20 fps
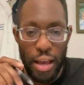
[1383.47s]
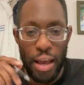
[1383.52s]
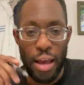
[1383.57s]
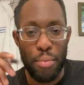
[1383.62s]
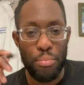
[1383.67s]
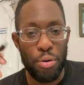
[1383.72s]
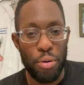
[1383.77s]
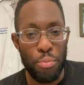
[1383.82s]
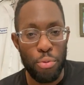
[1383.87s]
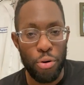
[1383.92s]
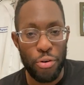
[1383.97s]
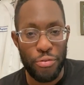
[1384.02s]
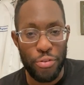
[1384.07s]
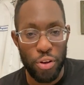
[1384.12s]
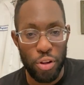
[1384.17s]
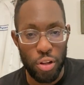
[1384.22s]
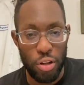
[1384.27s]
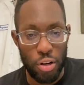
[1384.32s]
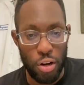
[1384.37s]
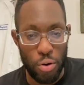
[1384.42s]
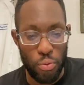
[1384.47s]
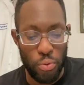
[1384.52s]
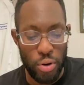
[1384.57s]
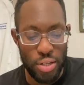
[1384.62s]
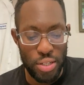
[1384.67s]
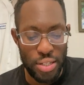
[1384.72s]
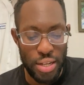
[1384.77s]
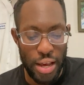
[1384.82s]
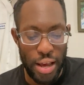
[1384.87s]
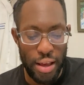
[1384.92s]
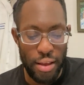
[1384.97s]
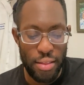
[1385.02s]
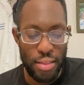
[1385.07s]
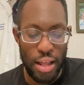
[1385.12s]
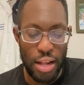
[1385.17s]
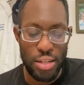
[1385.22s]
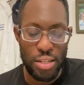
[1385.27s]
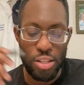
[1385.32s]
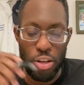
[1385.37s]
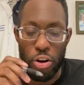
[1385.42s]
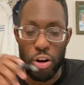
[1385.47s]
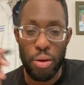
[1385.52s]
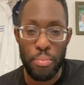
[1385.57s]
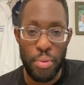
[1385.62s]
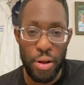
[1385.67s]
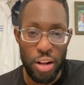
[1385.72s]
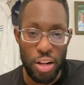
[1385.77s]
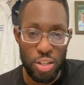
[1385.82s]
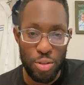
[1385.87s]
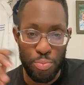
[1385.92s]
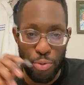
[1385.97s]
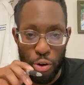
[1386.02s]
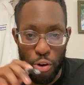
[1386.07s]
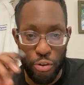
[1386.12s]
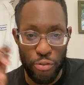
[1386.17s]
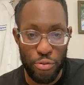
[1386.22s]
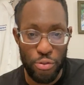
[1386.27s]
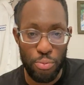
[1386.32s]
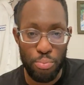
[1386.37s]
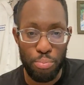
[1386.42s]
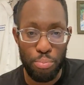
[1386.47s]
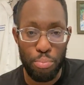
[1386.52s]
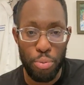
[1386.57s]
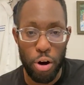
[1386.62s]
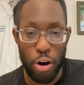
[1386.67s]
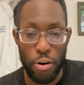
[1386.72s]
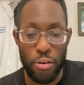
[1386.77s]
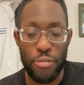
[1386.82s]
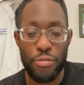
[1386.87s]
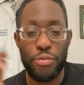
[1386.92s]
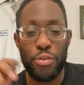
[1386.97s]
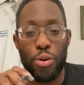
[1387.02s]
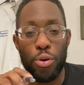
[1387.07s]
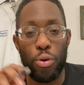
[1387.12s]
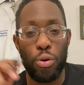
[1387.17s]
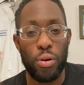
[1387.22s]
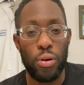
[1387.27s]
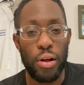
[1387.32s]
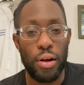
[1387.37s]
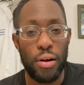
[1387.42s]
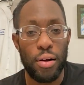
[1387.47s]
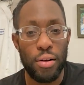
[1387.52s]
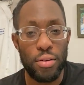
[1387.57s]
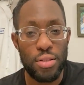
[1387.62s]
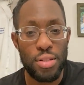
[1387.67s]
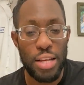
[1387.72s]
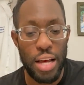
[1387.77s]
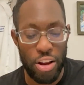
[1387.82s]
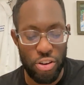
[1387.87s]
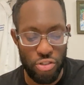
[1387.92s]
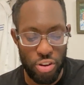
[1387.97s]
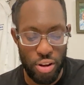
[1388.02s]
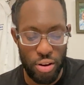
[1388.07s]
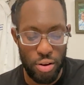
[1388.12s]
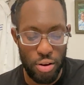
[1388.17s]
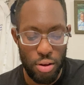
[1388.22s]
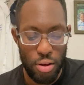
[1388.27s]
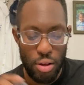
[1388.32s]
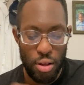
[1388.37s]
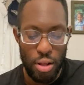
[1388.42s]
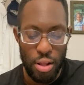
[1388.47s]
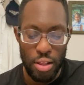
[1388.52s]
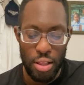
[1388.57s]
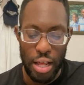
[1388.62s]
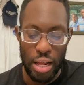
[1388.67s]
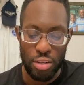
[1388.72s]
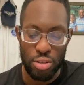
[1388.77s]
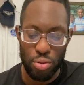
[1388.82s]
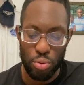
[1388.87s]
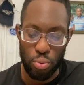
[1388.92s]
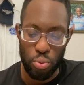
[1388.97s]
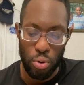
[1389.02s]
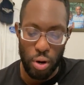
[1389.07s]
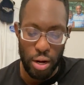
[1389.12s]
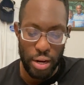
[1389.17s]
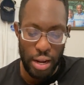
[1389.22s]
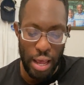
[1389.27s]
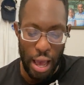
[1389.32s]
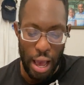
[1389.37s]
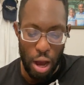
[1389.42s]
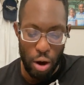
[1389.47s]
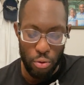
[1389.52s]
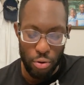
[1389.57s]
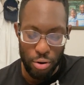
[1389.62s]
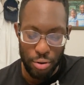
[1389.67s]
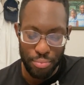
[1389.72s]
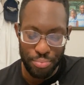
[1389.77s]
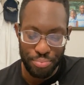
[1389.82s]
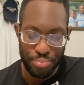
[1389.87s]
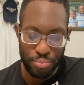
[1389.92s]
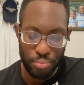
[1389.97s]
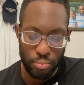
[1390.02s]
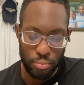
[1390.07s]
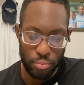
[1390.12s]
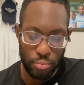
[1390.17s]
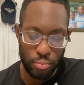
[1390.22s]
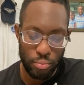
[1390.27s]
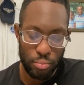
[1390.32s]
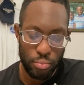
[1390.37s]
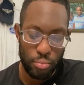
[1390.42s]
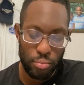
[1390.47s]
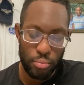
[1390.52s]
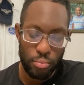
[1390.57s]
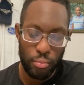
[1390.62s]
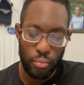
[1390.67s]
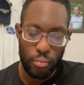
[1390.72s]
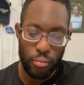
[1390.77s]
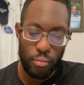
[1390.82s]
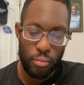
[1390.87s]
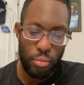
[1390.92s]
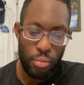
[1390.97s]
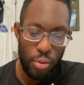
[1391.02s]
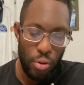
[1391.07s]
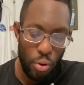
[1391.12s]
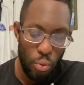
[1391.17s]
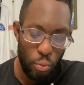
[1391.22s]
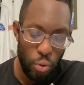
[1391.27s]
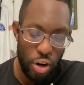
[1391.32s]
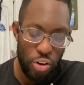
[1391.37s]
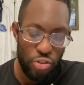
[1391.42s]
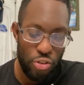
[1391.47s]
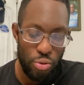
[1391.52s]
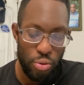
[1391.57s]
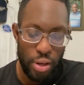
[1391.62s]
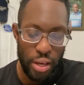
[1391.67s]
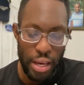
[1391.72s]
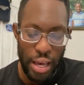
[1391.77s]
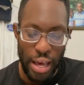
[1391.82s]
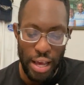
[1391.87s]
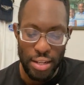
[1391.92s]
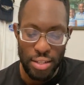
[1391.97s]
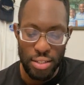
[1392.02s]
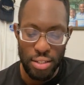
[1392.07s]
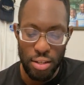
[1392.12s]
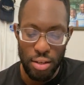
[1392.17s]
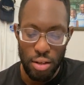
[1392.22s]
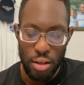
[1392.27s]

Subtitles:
and put more fuel in on Wednesday. That's 30 minutes per fuel session. That's 1 hour. Once you get,